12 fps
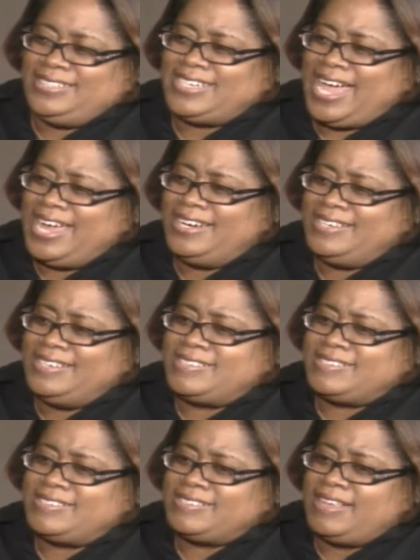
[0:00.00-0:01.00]
and mm-hmm.
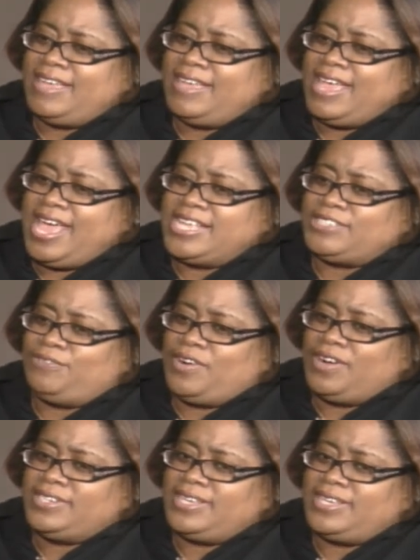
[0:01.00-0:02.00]
Titus, mm-hmm. as
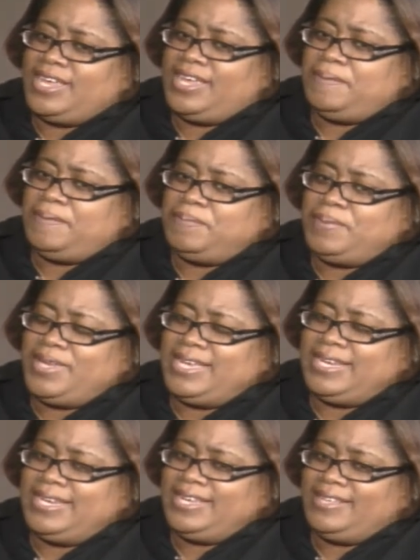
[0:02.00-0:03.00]
far as him
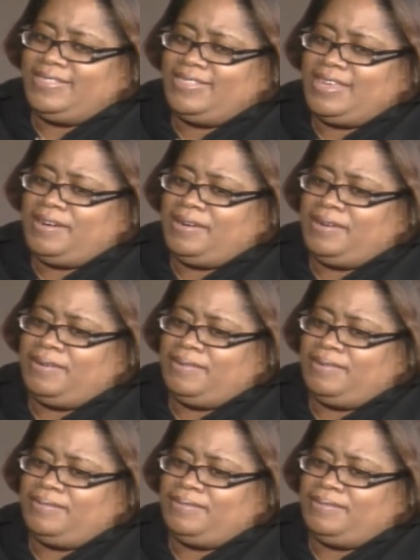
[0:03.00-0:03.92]
being their